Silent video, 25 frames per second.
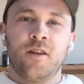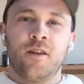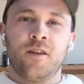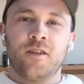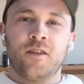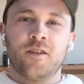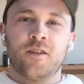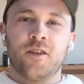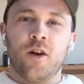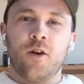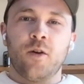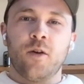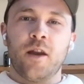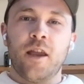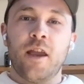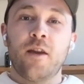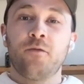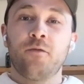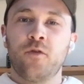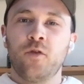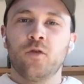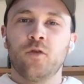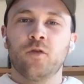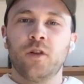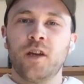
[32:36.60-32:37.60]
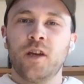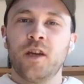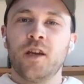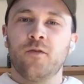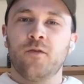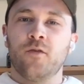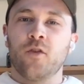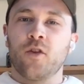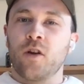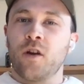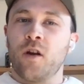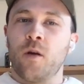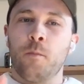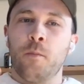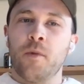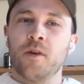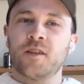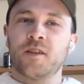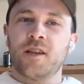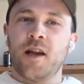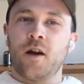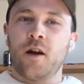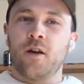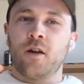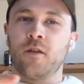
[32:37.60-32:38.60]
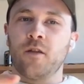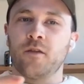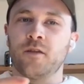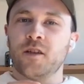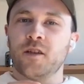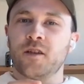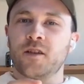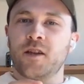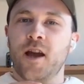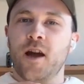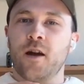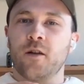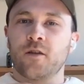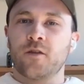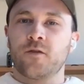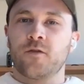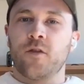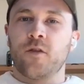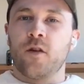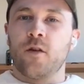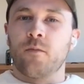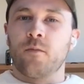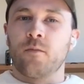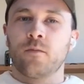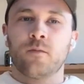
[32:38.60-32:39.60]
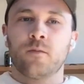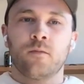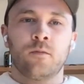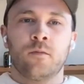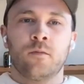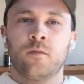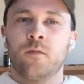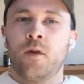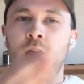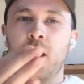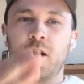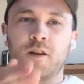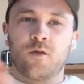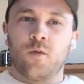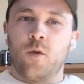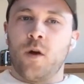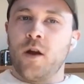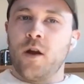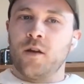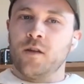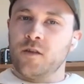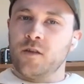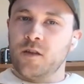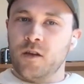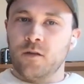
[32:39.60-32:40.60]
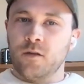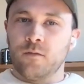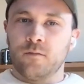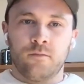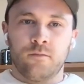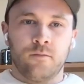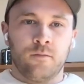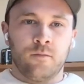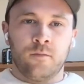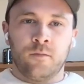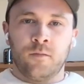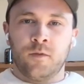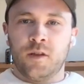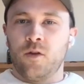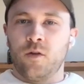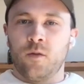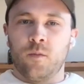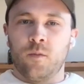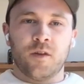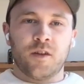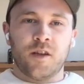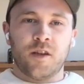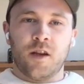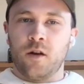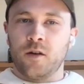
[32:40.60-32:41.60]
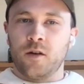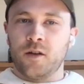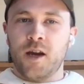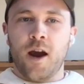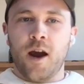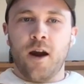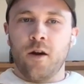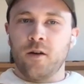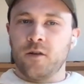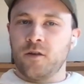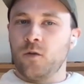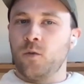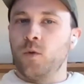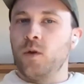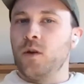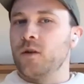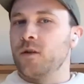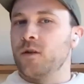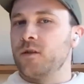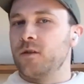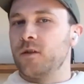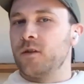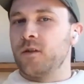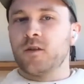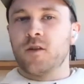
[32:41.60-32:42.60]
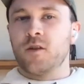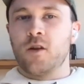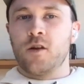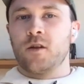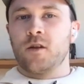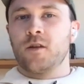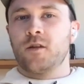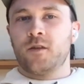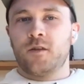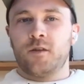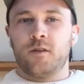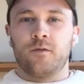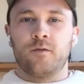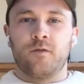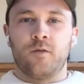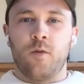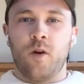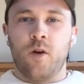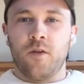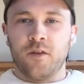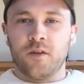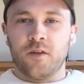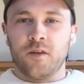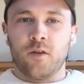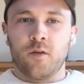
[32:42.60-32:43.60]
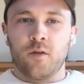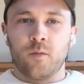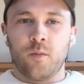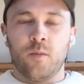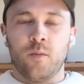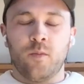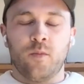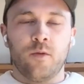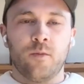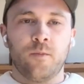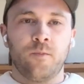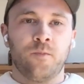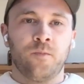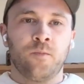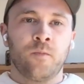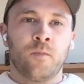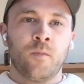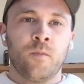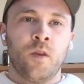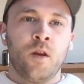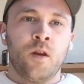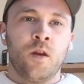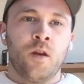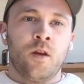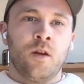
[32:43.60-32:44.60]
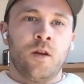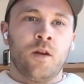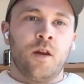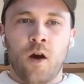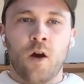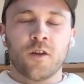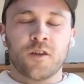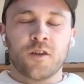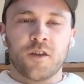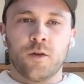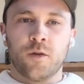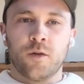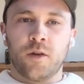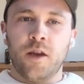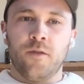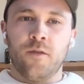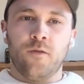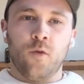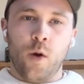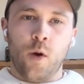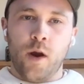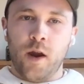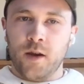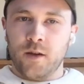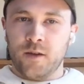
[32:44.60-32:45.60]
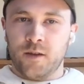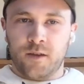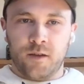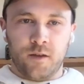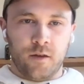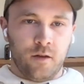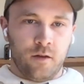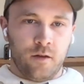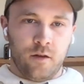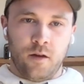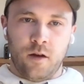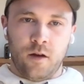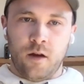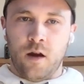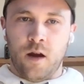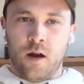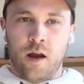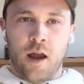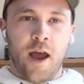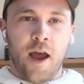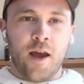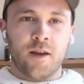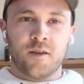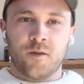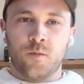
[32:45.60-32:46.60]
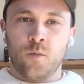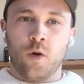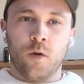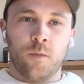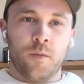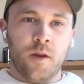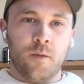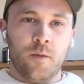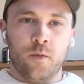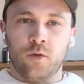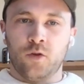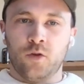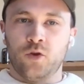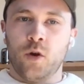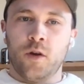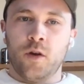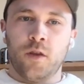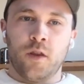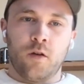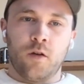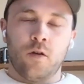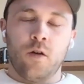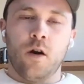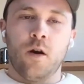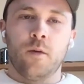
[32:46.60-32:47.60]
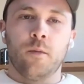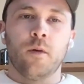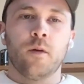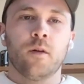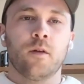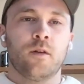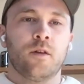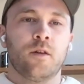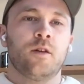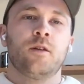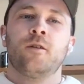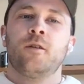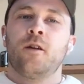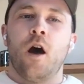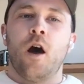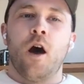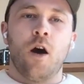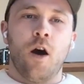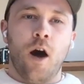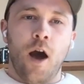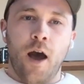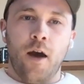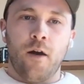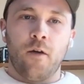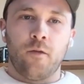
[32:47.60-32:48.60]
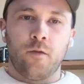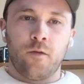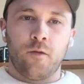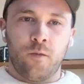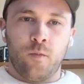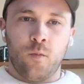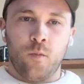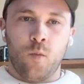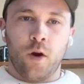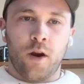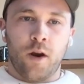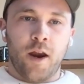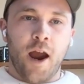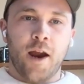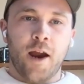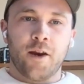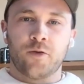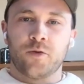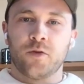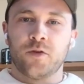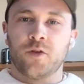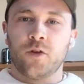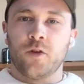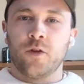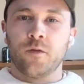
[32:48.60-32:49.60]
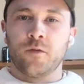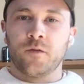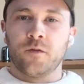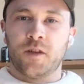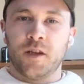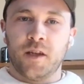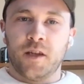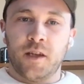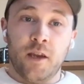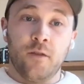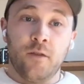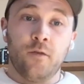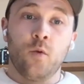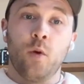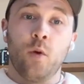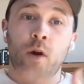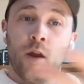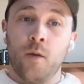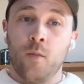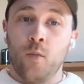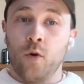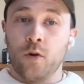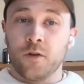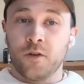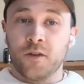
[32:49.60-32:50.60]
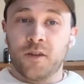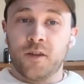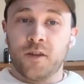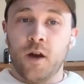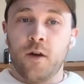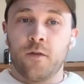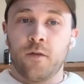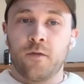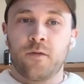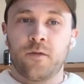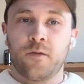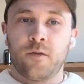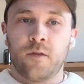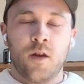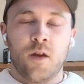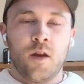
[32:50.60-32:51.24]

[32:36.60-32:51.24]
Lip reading: So if you leave, you're going to miss out on discounts from X, Y, and Z. You're going to miss out on tires and wheels and exhausts from all these other people. Also, giveaways. As more people join the club, I'll have more cash reserves to give away more stuff.